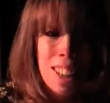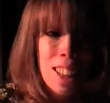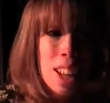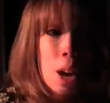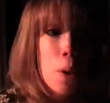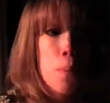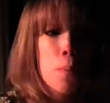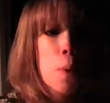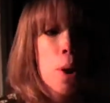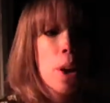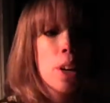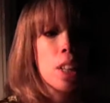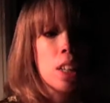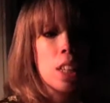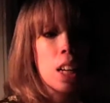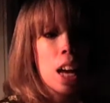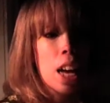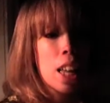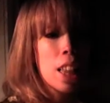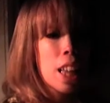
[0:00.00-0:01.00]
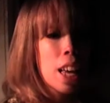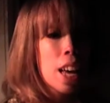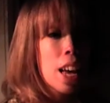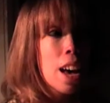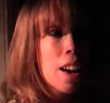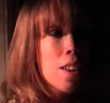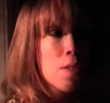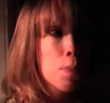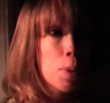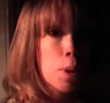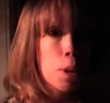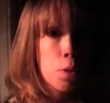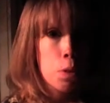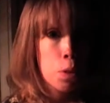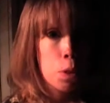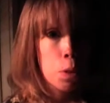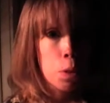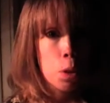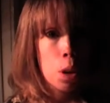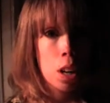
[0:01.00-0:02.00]
that I'm pregnant, and there have been a
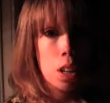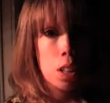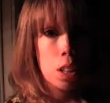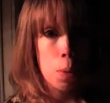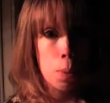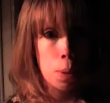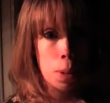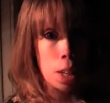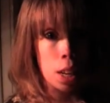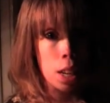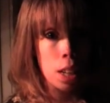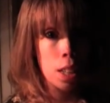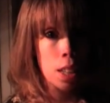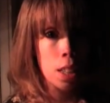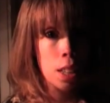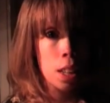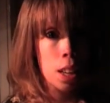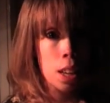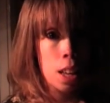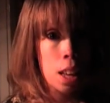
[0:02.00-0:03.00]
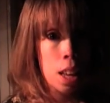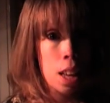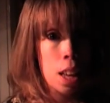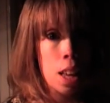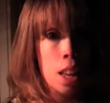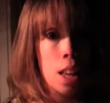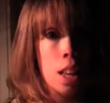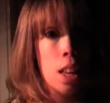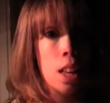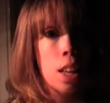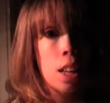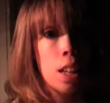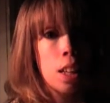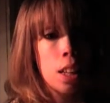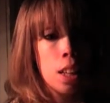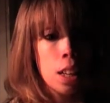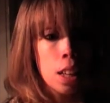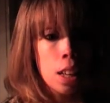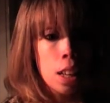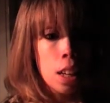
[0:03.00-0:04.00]
few kind of double takes.
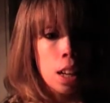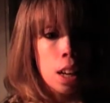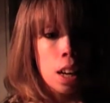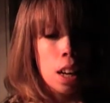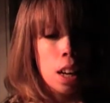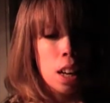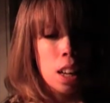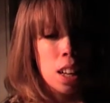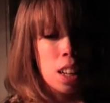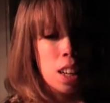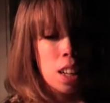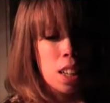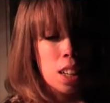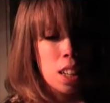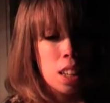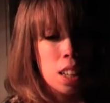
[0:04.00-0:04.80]
Uh,